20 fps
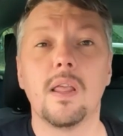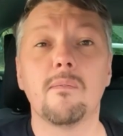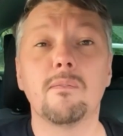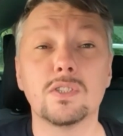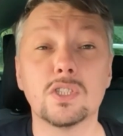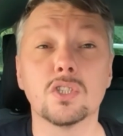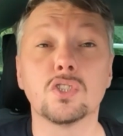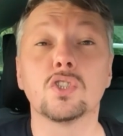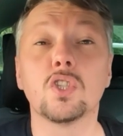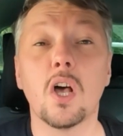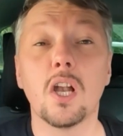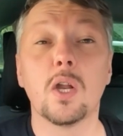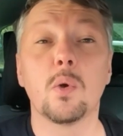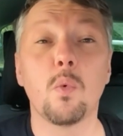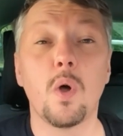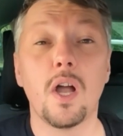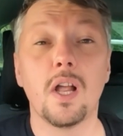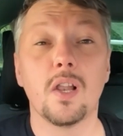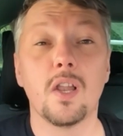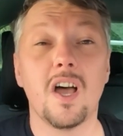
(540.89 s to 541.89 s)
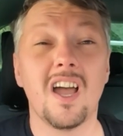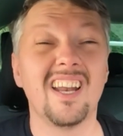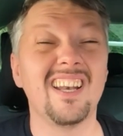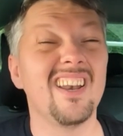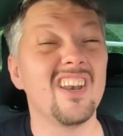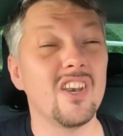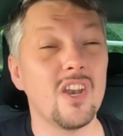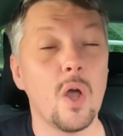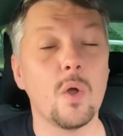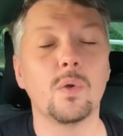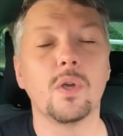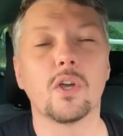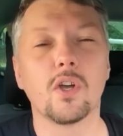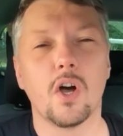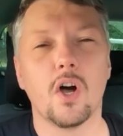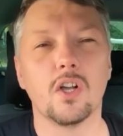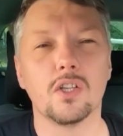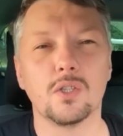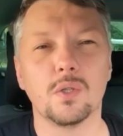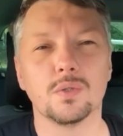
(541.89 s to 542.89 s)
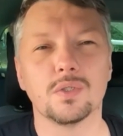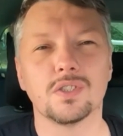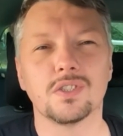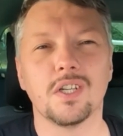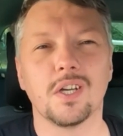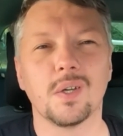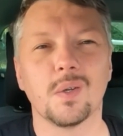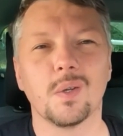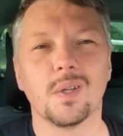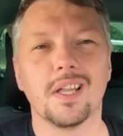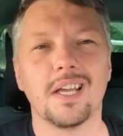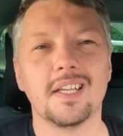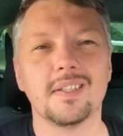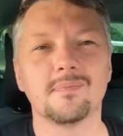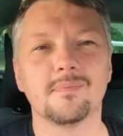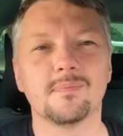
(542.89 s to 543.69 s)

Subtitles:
If it's a solid white line, no, you can't use a cycle lane.